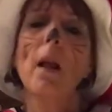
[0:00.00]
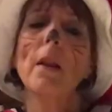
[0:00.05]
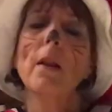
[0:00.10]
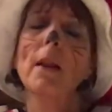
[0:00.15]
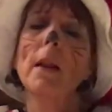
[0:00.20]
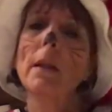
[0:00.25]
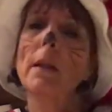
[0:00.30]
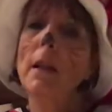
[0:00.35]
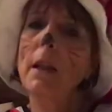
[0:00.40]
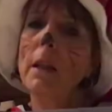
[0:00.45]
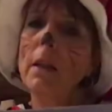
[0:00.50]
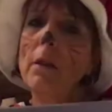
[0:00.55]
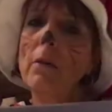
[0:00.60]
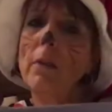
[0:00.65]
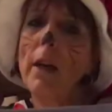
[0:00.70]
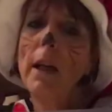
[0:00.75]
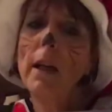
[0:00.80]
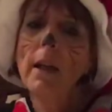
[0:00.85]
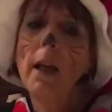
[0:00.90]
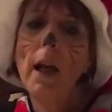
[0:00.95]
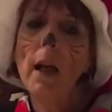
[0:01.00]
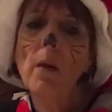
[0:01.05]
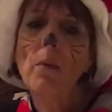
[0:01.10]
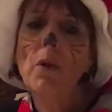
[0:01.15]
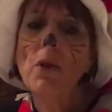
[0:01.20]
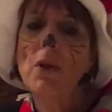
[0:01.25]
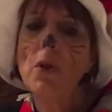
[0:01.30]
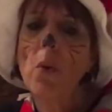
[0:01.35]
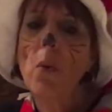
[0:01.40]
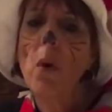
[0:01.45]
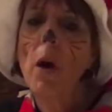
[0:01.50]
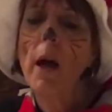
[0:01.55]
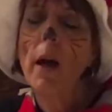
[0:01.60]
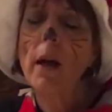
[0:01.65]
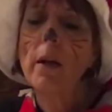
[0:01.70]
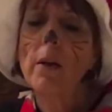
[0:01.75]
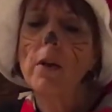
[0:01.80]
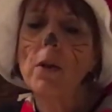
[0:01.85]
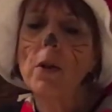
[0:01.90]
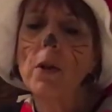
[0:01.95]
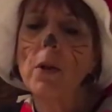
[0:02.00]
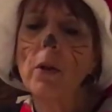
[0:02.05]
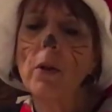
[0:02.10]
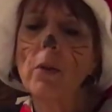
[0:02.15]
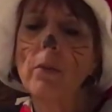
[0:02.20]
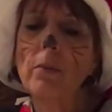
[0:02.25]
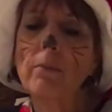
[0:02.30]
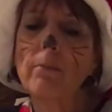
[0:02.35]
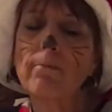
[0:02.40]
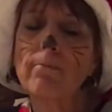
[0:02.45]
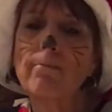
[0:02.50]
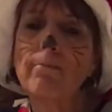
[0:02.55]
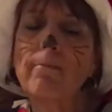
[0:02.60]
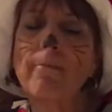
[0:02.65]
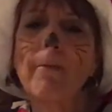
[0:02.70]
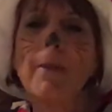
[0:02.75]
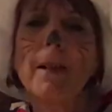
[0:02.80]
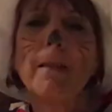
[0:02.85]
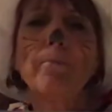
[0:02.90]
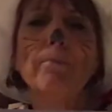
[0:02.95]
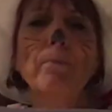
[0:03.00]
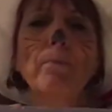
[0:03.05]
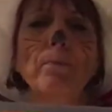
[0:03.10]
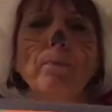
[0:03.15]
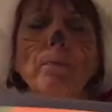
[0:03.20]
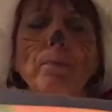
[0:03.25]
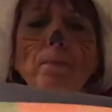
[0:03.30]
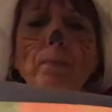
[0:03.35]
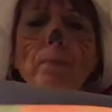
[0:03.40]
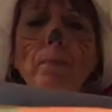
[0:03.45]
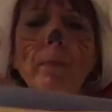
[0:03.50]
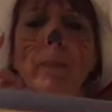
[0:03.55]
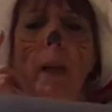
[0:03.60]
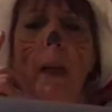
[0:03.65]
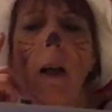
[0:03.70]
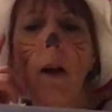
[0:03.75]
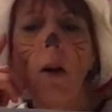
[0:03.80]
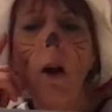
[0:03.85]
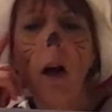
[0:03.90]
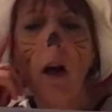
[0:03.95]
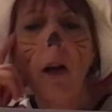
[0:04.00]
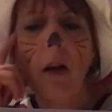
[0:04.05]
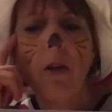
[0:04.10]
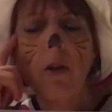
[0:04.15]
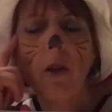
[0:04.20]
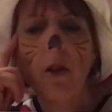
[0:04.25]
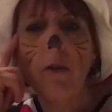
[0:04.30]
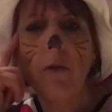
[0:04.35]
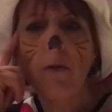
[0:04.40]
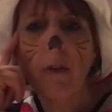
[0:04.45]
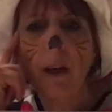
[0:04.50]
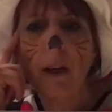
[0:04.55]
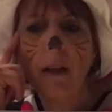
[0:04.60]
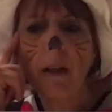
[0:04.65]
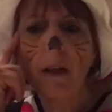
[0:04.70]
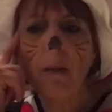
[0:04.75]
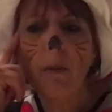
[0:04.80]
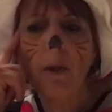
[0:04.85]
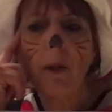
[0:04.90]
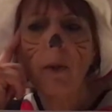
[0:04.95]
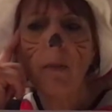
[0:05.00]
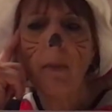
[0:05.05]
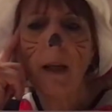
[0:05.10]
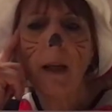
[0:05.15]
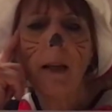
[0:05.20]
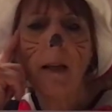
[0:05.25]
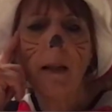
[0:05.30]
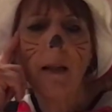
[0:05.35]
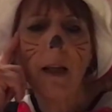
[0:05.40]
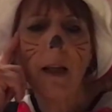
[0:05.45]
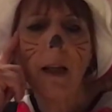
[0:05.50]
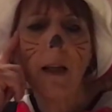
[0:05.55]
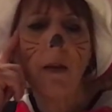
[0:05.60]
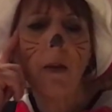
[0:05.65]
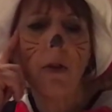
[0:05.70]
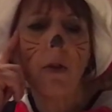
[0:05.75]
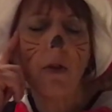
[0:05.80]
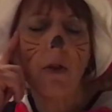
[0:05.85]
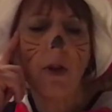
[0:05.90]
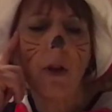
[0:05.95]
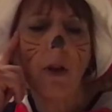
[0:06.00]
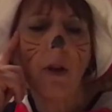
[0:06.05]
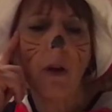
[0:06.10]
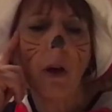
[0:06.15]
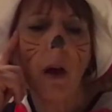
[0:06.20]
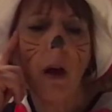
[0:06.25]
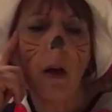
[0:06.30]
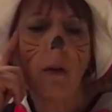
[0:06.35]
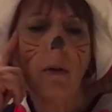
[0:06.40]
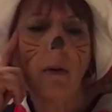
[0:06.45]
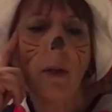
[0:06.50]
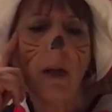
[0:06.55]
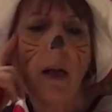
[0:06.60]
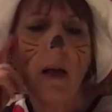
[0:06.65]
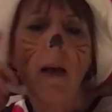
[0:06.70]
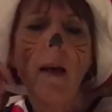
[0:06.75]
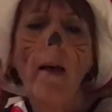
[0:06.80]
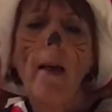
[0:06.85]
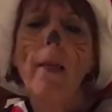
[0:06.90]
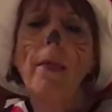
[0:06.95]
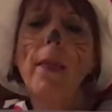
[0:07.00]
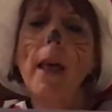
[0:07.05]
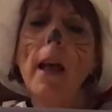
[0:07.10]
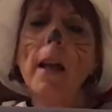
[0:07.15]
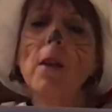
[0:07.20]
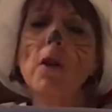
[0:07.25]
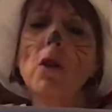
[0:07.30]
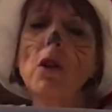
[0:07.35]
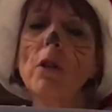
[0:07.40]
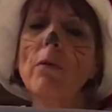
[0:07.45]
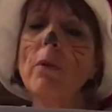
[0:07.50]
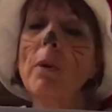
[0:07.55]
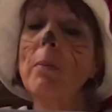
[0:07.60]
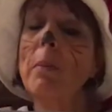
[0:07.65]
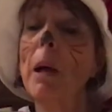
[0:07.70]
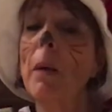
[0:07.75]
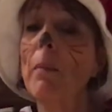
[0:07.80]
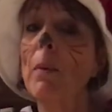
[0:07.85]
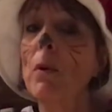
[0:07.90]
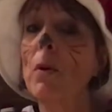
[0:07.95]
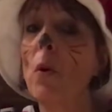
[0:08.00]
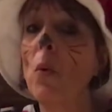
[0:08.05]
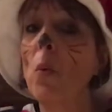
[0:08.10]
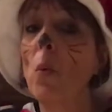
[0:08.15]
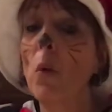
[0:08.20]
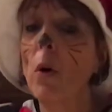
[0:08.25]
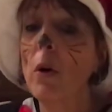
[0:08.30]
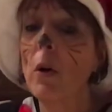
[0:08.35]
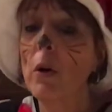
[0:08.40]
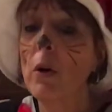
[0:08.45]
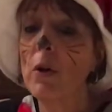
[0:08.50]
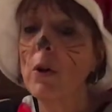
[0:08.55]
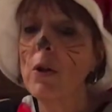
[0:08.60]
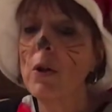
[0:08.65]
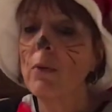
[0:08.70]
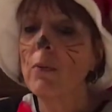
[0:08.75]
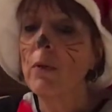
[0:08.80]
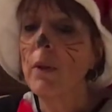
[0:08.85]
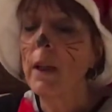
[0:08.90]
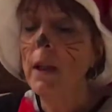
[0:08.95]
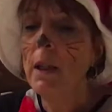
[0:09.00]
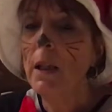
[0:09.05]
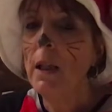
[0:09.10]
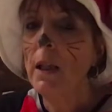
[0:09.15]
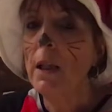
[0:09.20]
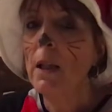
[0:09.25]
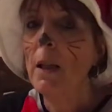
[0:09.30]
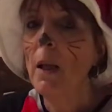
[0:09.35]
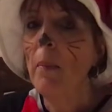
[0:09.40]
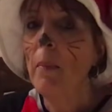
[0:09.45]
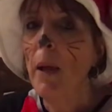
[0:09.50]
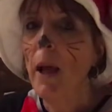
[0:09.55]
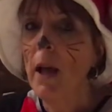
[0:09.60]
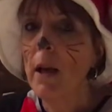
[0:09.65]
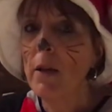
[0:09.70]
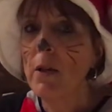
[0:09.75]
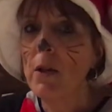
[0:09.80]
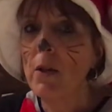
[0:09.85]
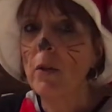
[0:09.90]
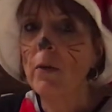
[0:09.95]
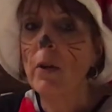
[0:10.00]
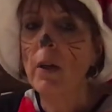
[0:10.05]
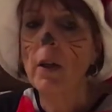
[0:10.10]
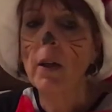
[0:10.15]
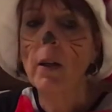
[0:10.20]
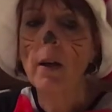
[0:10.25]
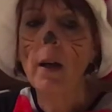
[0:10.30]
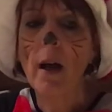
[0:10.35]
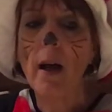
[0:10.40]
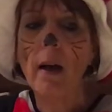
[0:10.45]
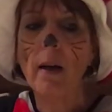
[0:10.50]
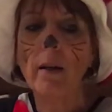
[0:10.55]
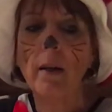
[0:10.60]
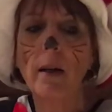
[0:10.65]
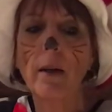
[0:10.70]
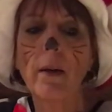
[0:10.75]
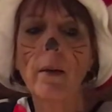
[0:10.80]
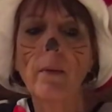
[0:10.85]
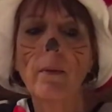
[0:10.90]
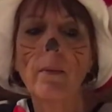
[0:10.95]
The little red hen was quiet too. Now I should invite them to my Seder, she thought. Then she remembered the words written in the Passover Haggadah.